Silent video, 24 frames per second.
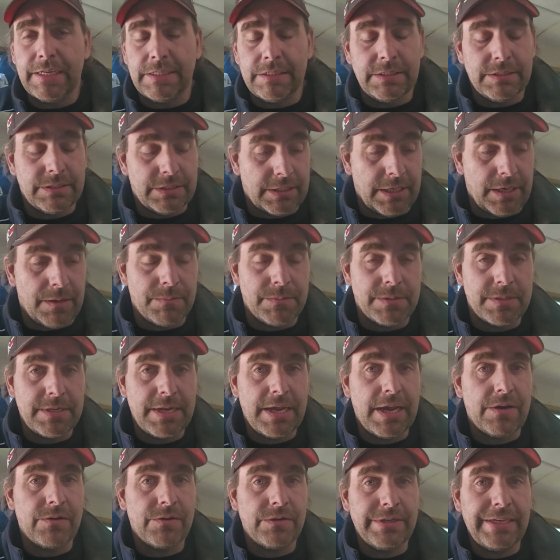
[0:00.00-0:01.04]
it just comes
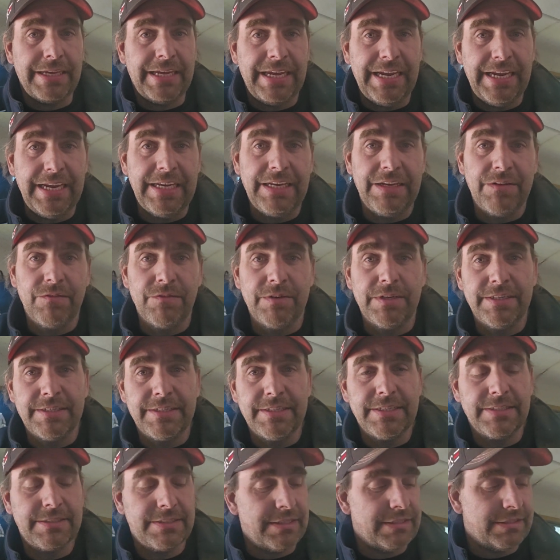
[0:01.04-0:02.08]
down to heat and
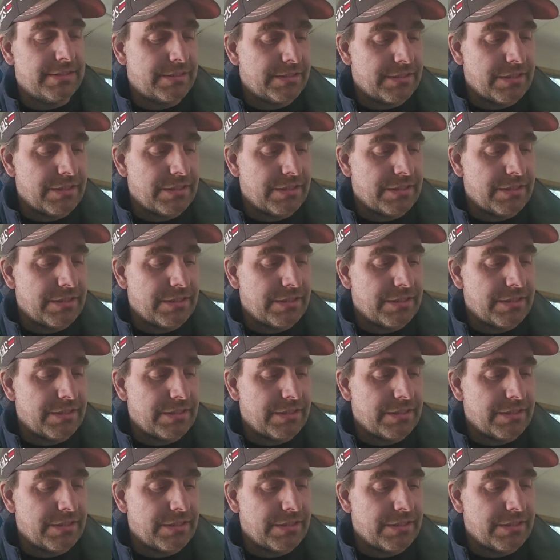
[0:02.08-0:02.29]
resistance.